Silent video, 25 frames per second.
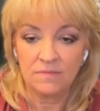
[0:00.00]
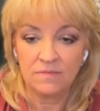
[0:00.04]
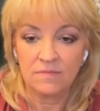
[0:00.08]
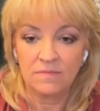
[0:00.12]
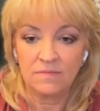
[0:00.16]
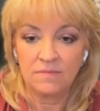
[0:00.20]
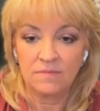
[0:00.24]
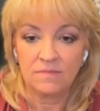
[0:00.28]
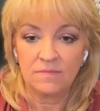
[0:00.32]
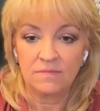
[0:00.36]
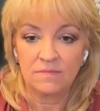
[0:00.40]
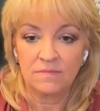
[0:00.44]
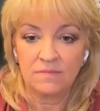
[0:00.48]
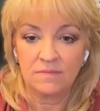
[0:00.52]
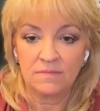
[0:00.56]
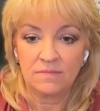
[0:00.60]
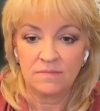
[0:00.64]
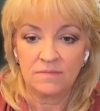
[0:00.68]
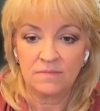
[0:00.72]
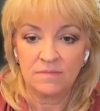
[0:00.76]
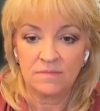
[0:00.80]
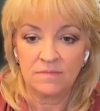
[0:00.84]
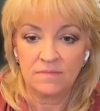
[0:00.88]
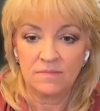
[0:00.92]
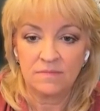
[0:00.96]

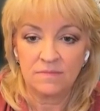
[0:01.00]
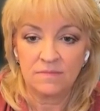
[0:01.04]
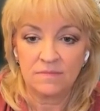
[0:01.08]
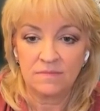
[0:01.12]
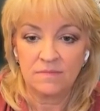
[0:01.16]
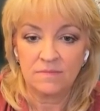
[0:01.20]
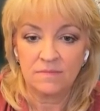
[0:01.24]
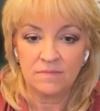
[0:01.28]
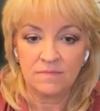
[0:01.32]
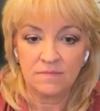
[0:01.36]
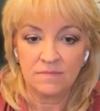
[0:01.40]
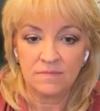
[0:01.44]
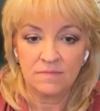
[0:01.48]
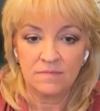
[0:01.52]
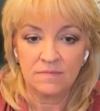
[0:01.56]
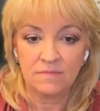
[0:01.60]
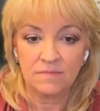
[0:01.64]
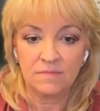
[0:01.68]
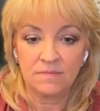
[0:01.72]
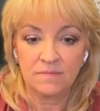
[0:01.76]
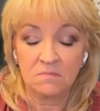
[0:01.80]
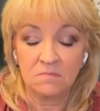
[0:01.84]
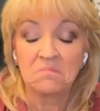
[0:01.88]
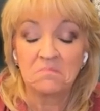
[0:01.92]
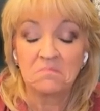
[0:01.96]

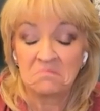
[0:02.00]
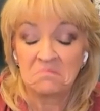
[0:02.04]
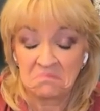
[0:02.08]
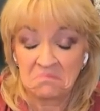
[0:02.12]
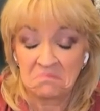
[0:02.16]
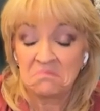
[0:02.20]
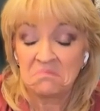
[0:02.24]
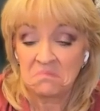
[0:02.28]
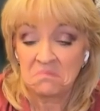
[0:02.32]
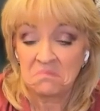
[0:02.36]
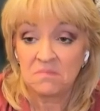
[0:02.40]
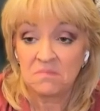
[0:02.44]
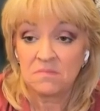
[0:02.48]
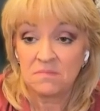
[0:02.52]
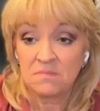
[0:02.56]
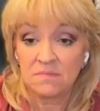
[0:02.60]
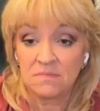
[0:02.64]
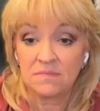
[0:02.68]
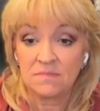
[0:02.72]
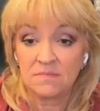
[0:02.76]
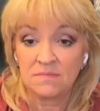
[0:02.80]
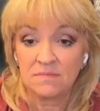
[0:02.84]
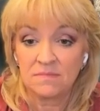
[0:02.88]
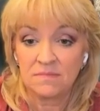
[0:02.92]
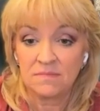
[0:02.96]

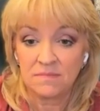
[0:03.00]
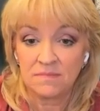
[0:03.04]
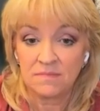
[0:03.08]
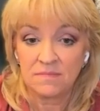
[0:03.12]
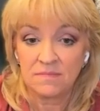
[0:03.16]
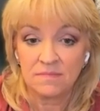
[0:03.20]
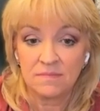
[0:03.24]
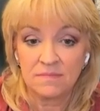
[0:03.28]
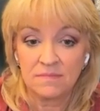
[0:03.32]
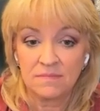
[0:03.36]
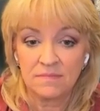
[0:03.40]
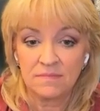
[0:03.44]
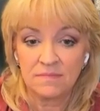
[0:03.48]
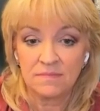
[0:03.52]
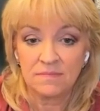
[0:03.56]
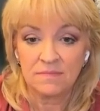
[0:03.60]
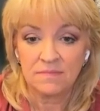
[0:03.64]
(not speaking)